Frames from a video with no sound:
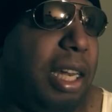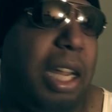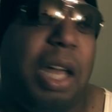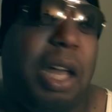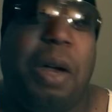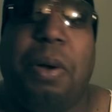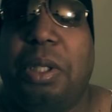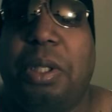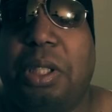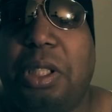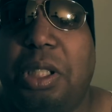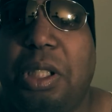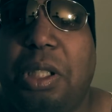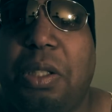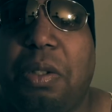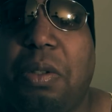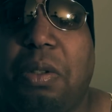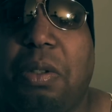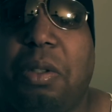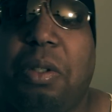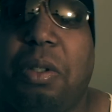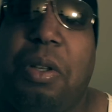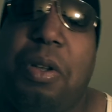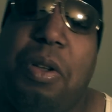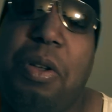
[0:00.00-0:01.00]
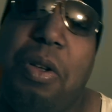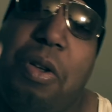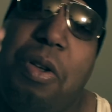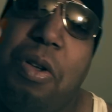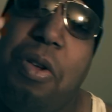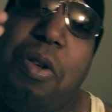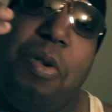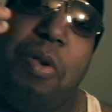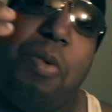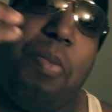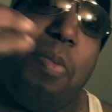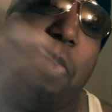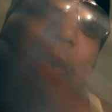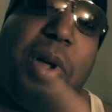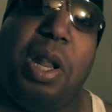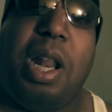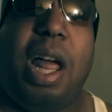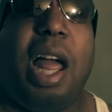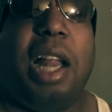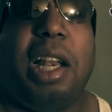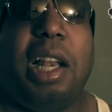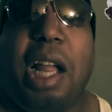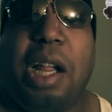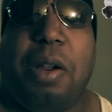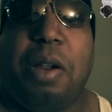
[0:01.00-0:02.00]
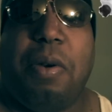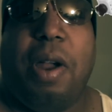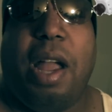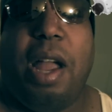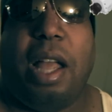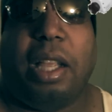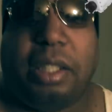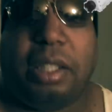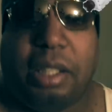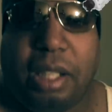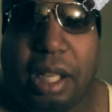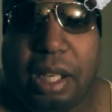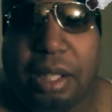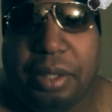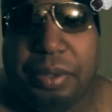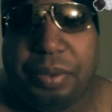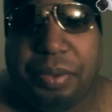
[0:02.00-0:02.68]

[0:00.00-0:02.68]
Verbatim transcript: I know it's you. But I digress.